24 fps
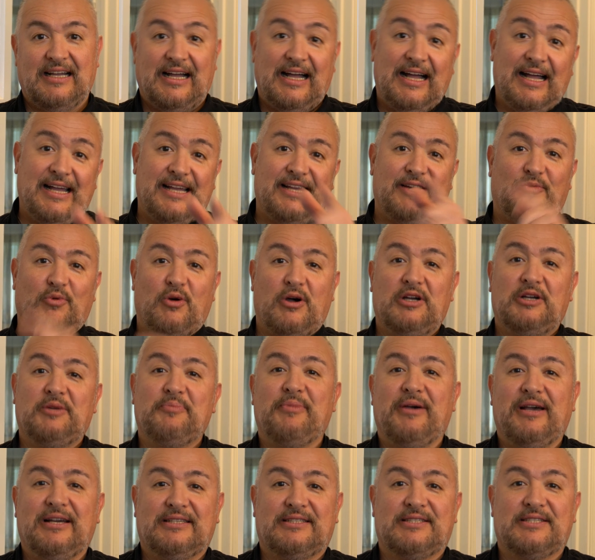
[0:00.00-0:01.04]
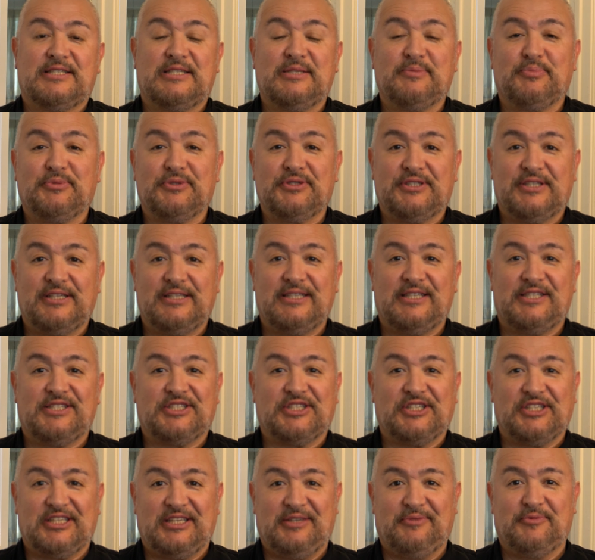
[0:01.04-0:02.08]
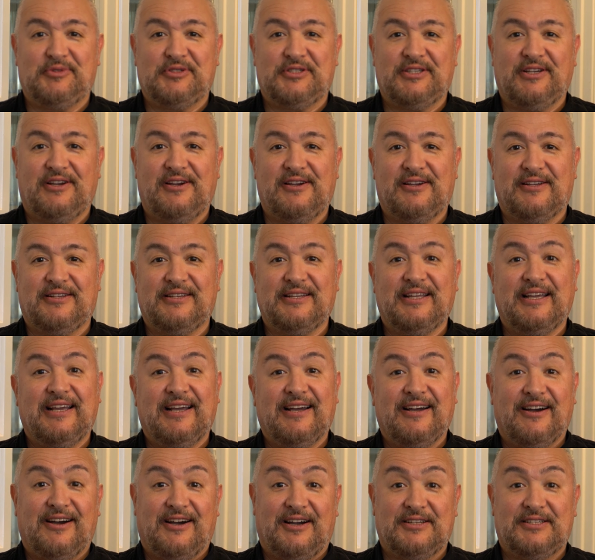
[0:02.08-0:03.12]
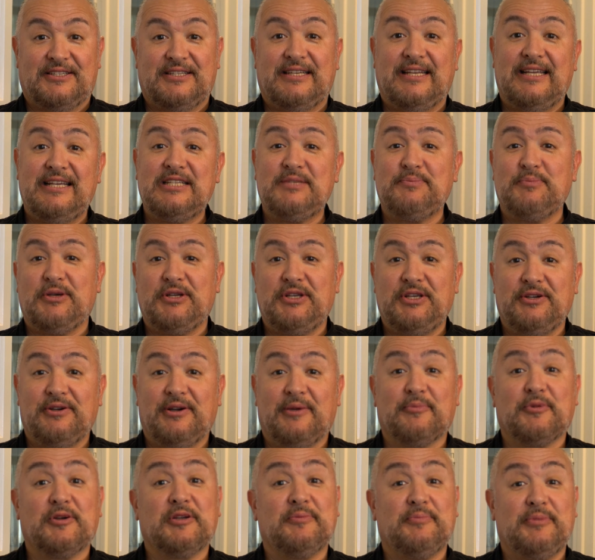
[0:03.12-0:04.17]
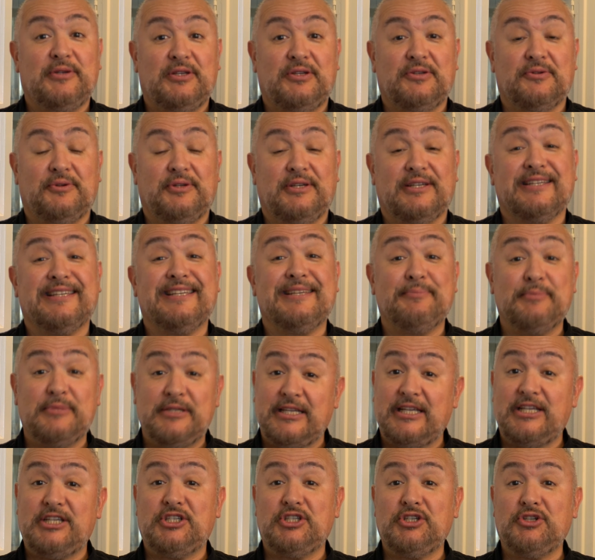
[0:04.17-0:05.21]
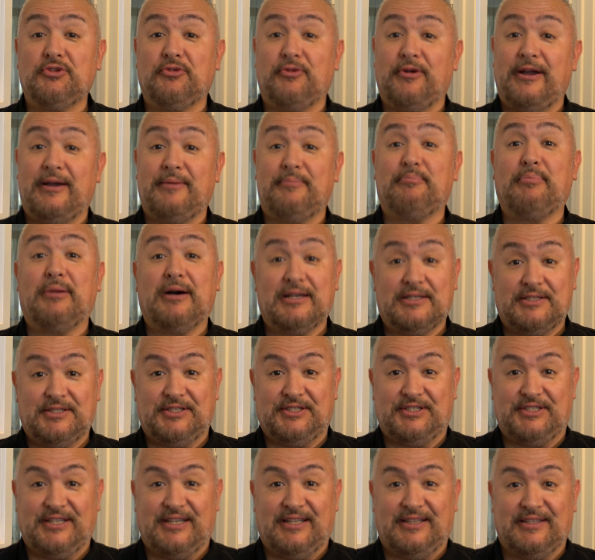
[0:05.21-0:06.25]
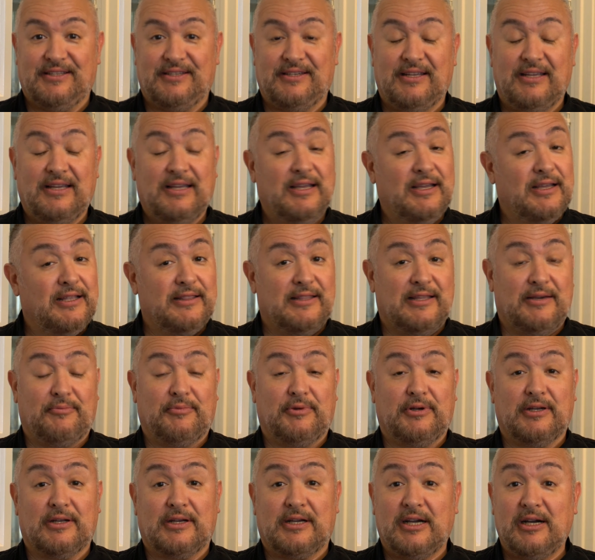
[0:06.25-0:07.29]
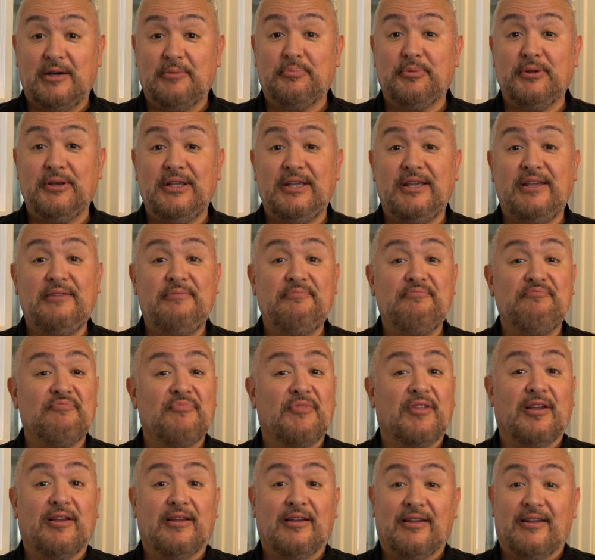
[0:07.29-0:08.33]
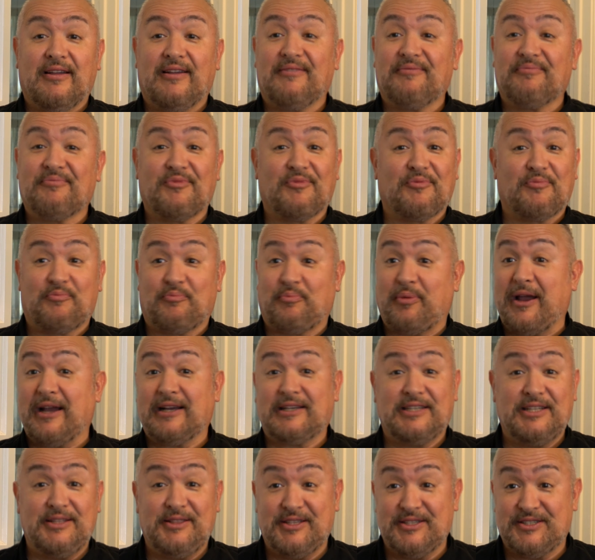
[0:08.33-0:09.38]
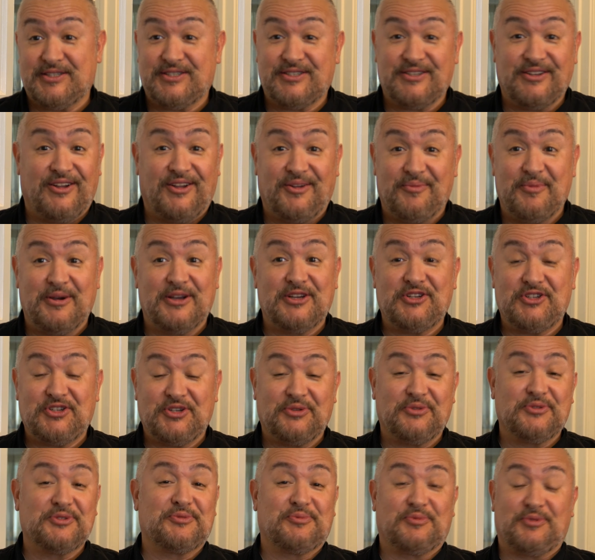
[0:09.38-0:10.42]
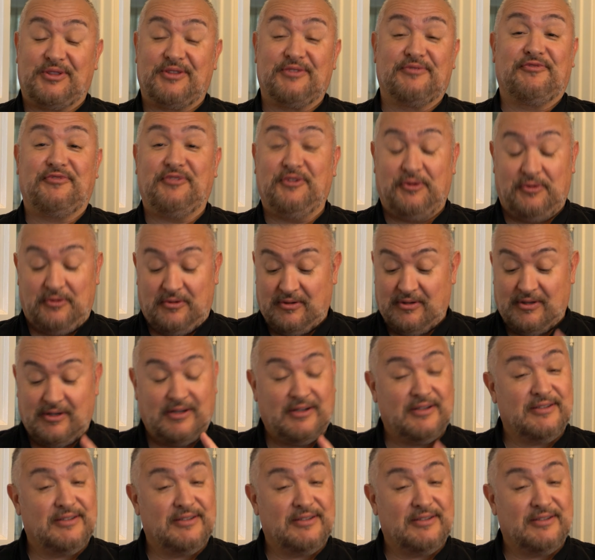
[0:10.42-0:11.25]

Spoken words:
Hi, and welcome back to Simple Sundays Cooking with Zion. On today's menu, I'm going to be doing an imitation crab pasta salad that would accompany practically all my shows with the food.